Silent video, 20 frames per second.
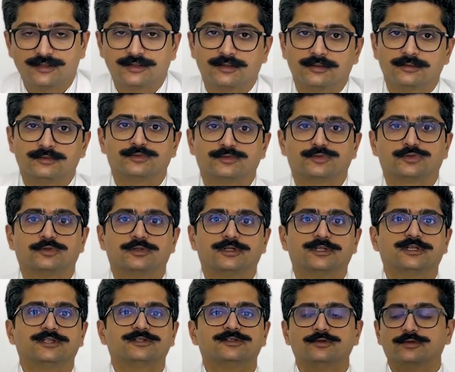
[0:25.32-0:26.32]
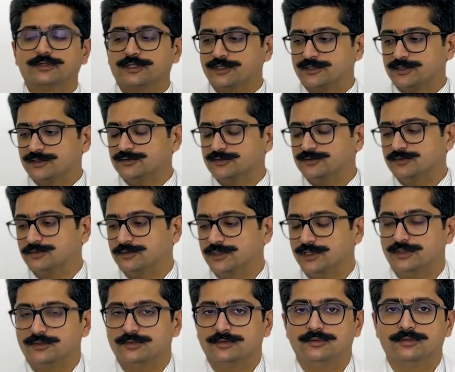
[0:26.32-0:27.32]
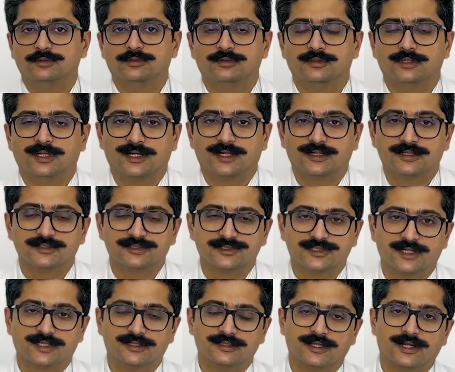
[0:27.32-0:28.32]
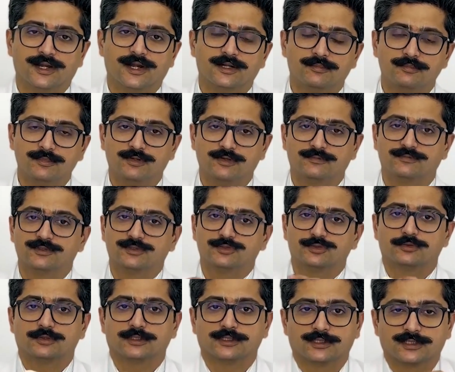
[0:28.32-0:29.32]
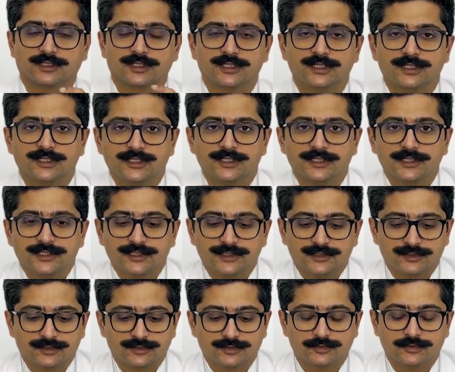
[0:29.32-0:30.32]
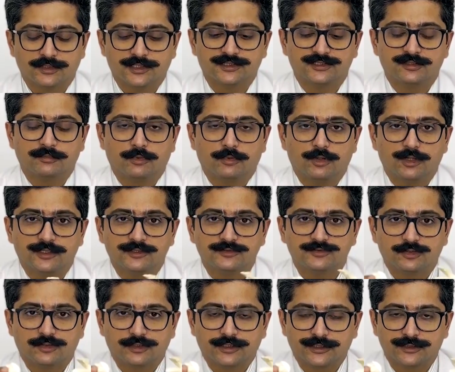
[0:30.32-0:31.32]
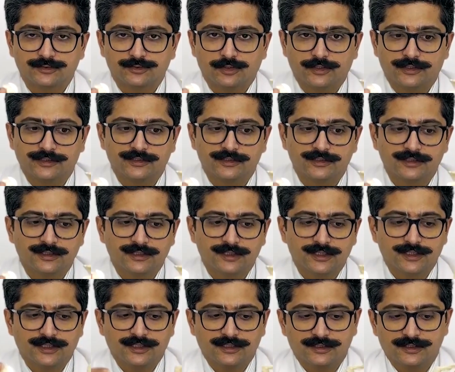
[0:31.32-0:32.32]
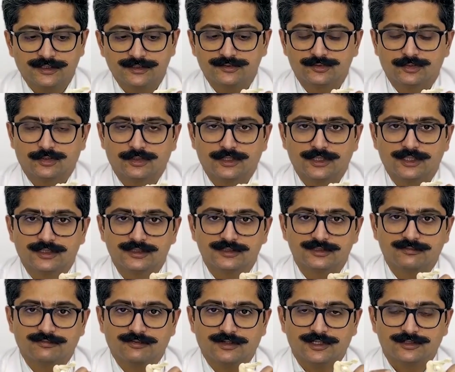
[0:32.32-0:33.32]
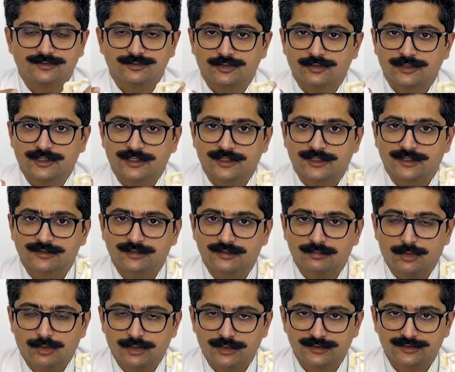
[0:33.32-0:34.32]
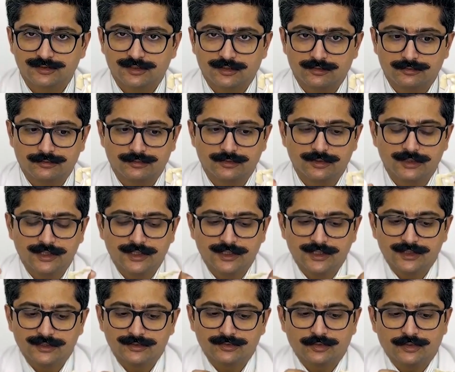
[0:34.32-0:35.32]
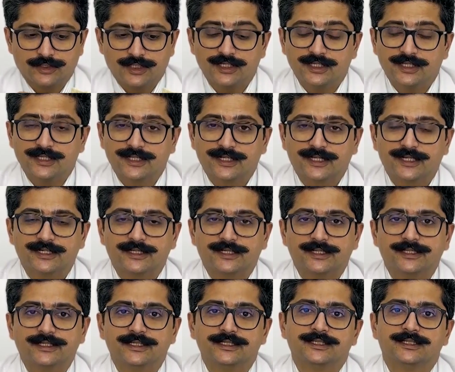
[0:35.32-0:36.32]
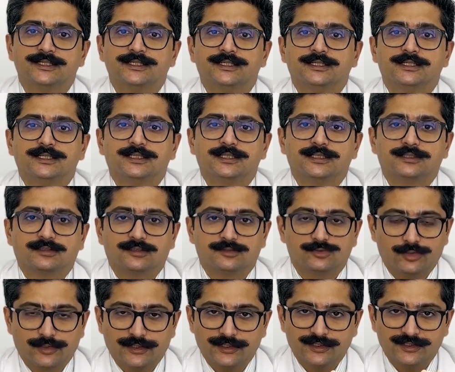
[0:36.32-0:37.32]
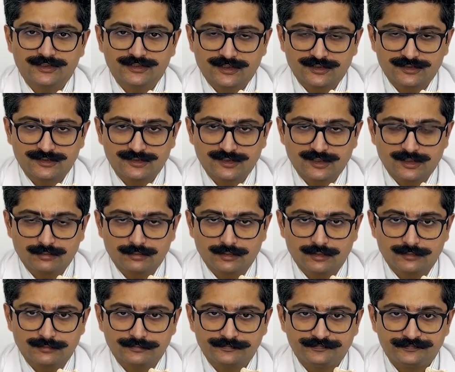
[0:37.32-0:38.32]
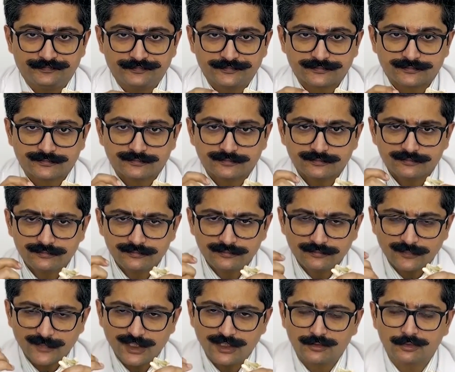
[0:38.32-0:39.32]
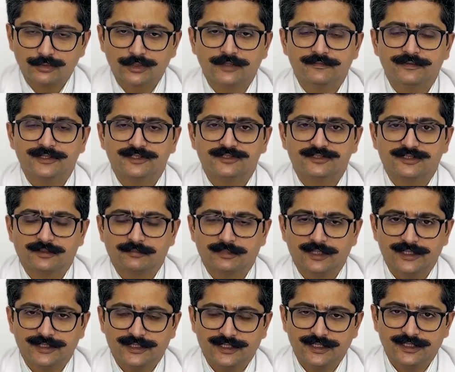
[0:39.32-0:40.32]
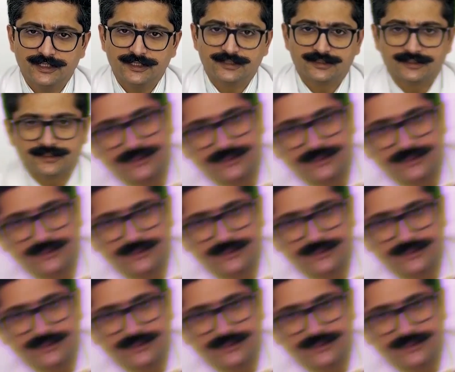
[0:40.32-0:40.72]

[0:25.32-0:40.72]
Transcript: the shoulder dislocations, you need to understand the anatomy of the shoulder. So it's a ball and socket joint. This socket is a flat socket and the ball is round. So inherently the joint is unstable. To give it stability,